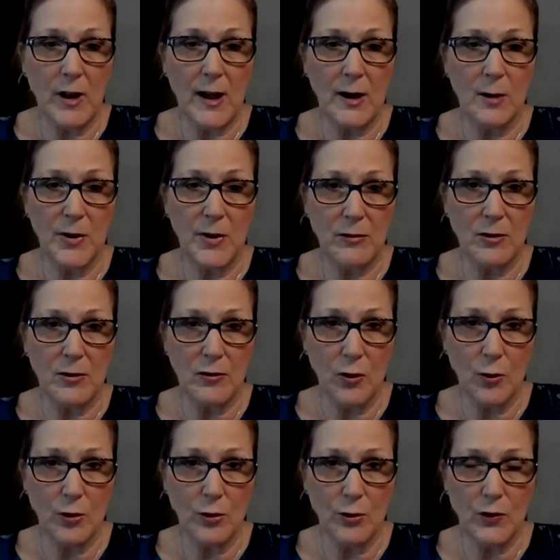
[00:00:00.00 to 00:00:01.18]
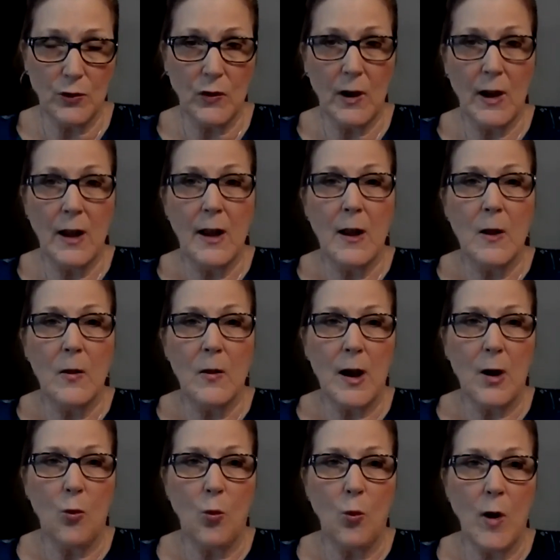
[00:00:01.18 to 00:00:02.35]
a lot of business owners
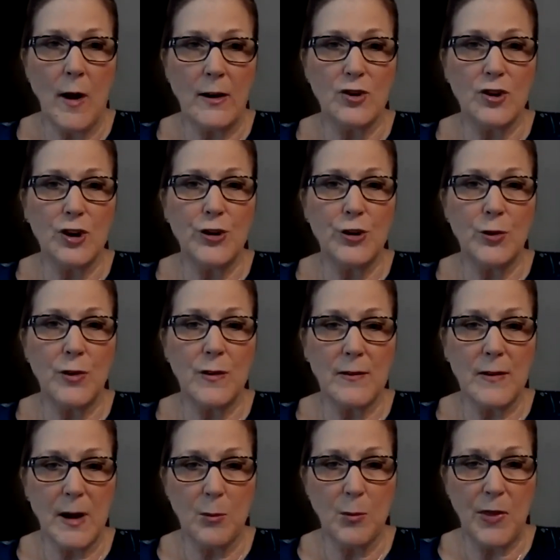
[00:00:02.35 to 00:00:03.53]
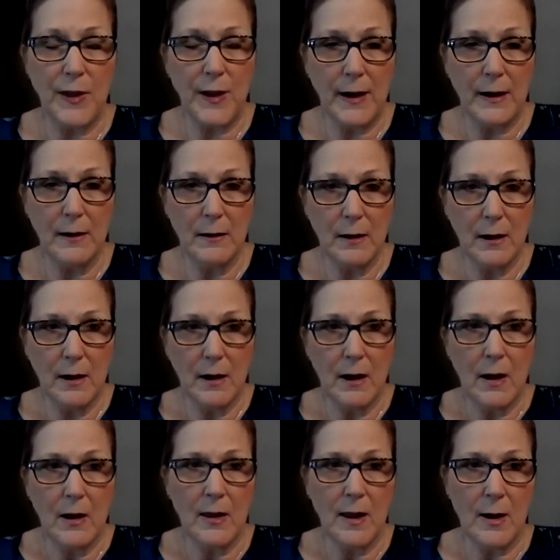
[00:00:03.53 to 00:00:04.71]
that wanted to do the same thing.
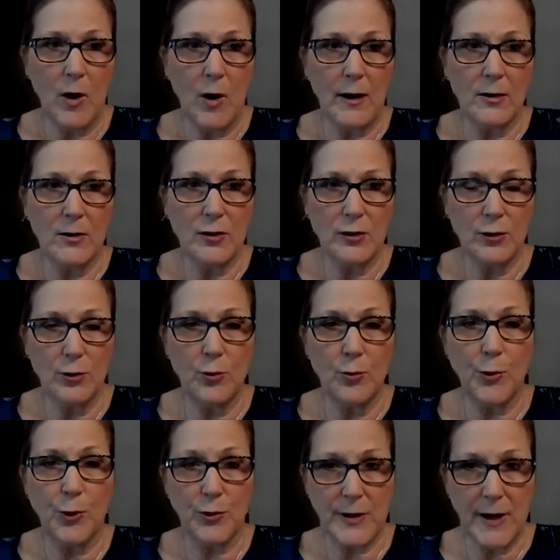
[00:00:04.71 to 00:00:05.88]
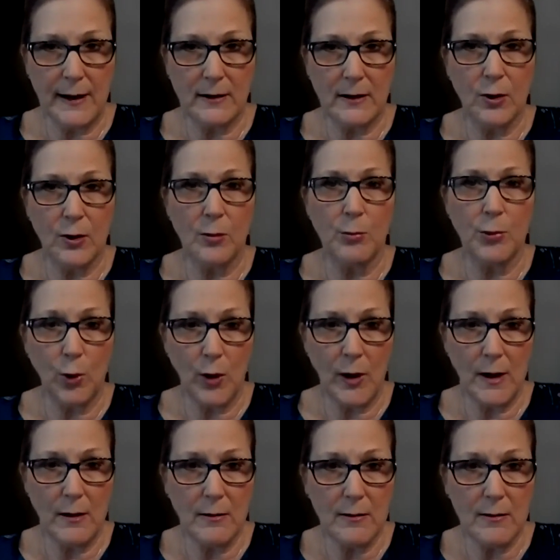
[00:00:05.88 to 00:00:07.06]
They wanted to protect their
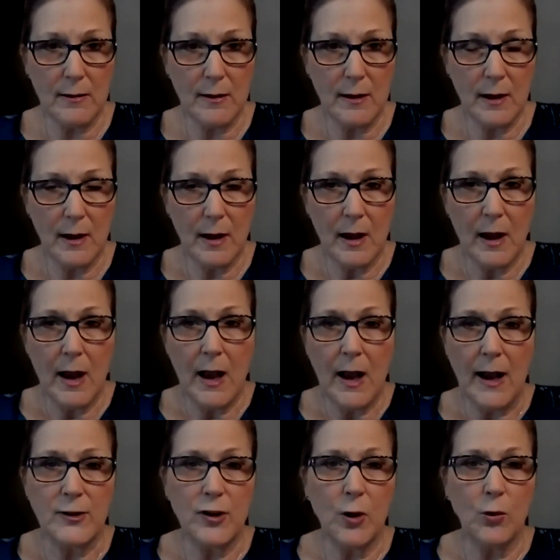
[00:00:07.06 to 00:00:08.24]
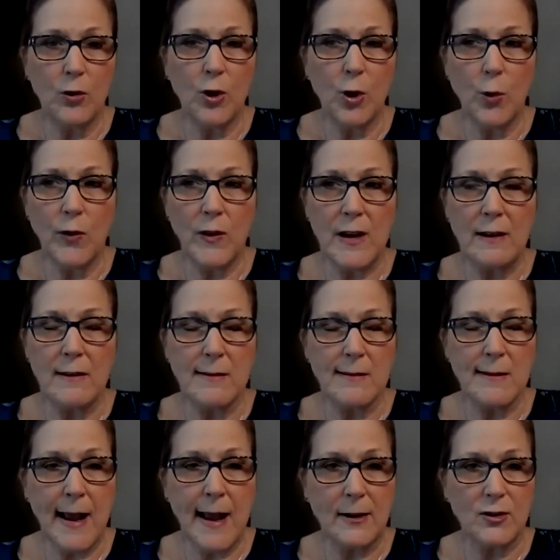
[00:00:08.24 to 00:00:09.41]
employees. I don't know the
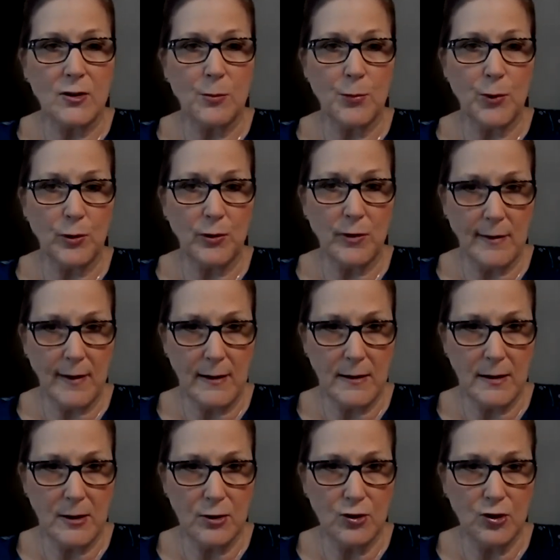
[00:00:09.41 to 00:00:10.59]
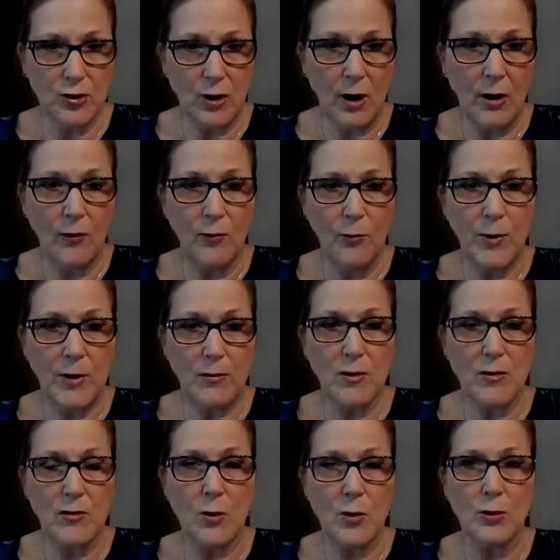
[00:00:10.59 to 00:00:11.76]
exact percentage of
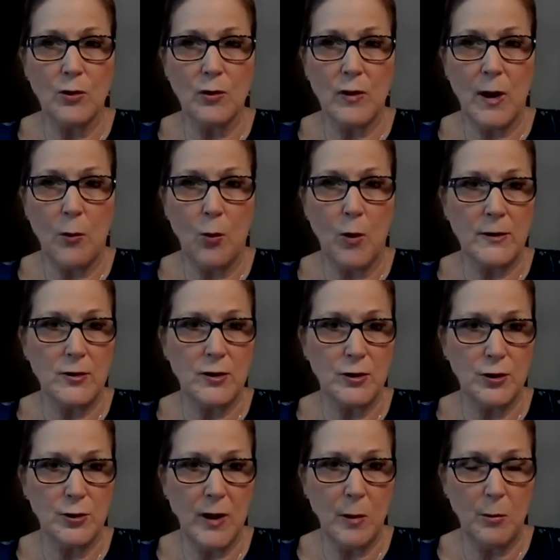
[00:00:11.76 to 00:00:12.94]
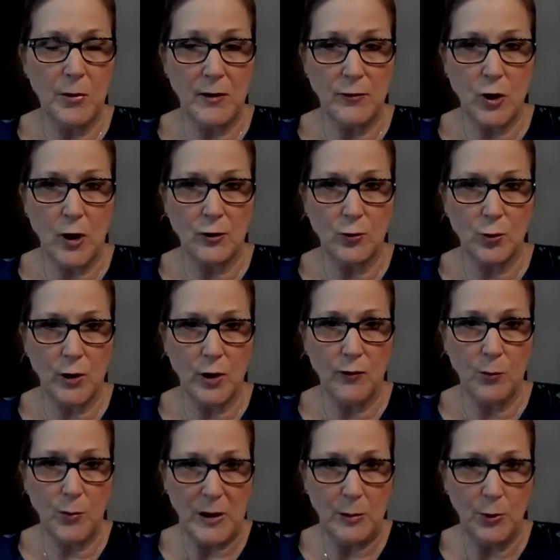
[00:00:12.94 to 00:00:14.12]
business owners that want to do that, but I've talked to enough
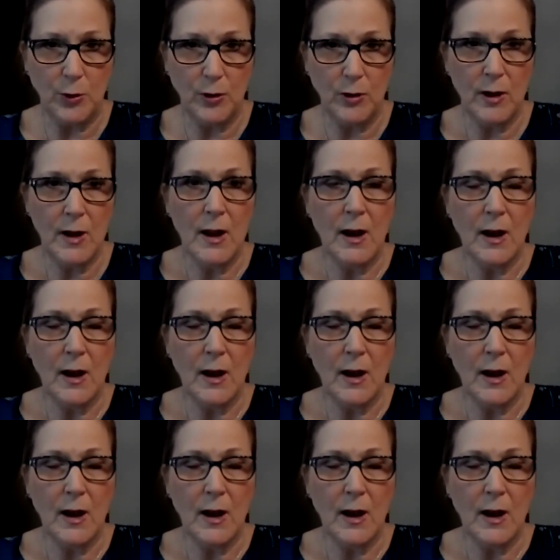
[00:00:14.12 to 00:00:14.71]
people,